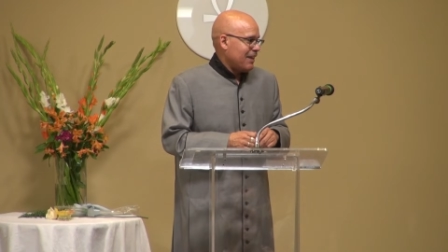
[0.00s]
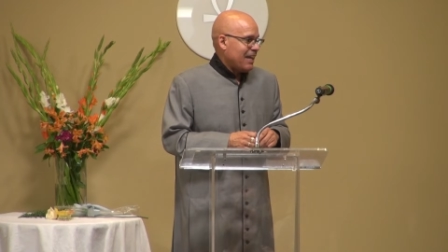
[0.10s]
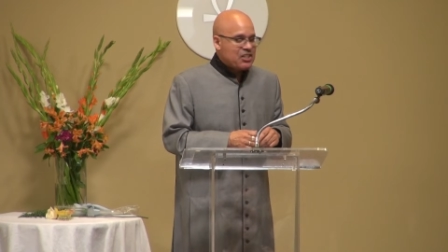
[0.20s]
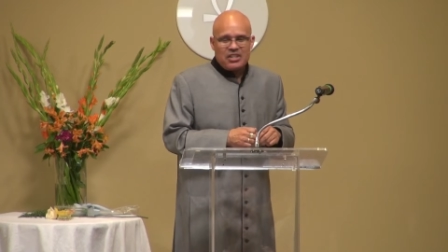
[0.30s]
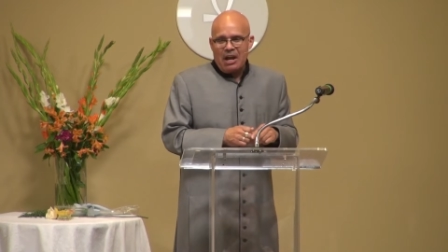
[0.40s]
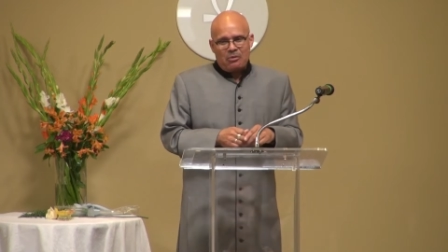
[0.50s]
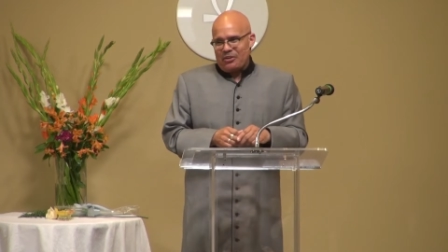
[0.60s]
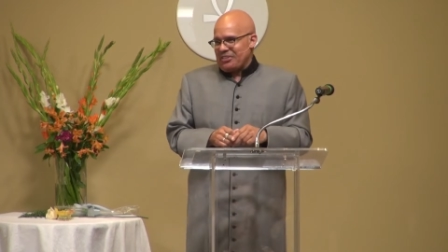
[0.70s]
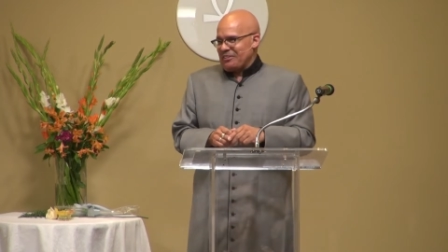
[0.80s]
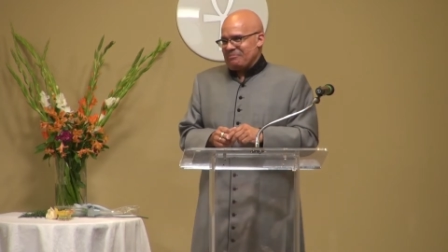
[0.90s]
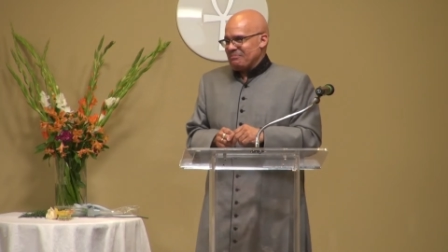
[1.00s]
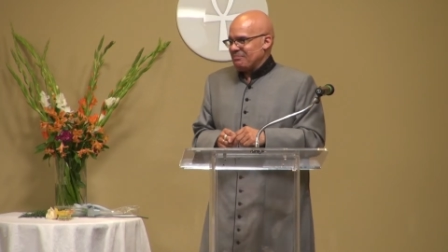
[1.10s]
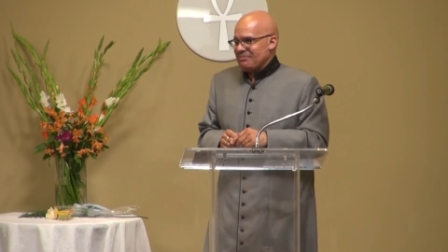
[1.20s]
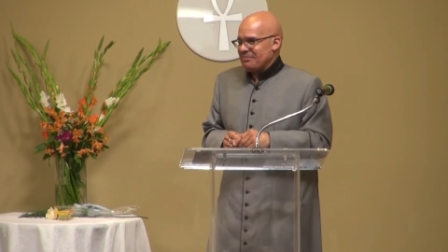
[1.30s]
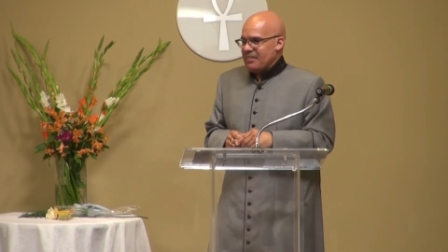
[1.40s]
It's not worth
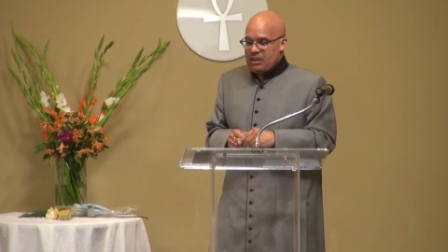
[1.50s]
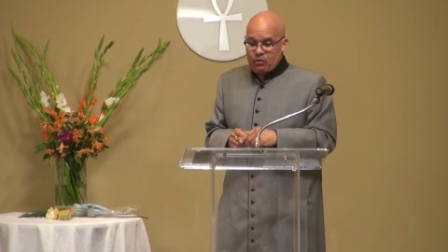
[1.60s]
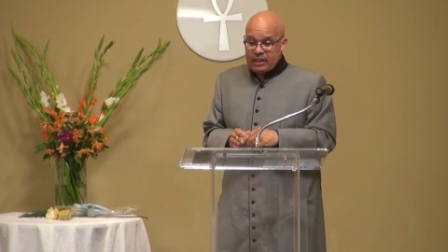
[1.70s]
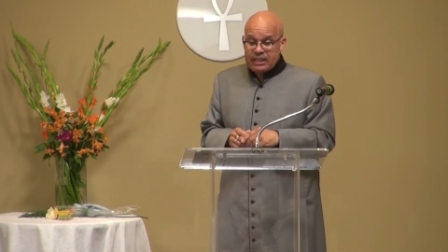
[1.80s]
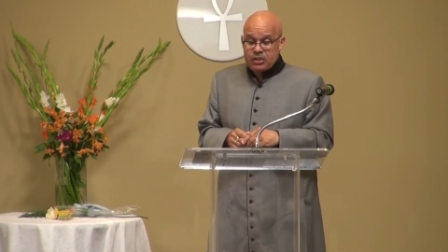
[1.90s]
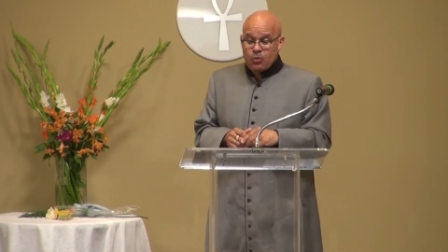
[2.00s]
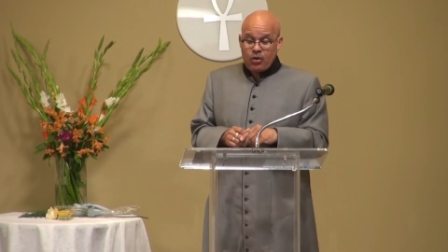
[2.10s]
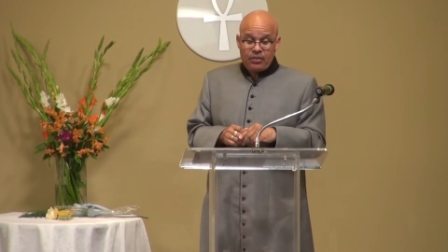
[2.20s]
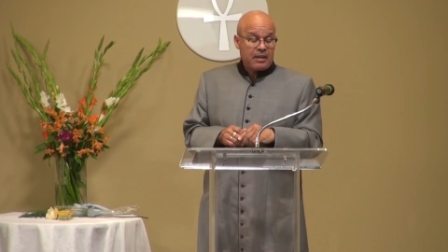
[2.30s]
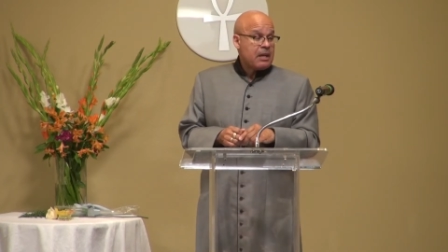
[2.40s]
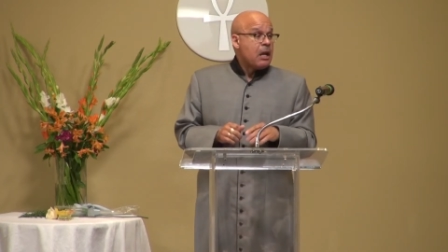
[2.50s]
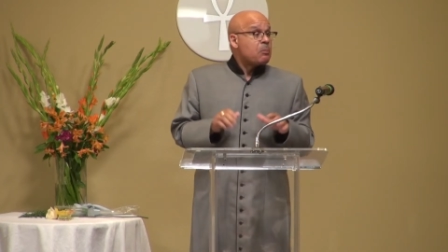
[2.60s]
it. It really isn't worth it.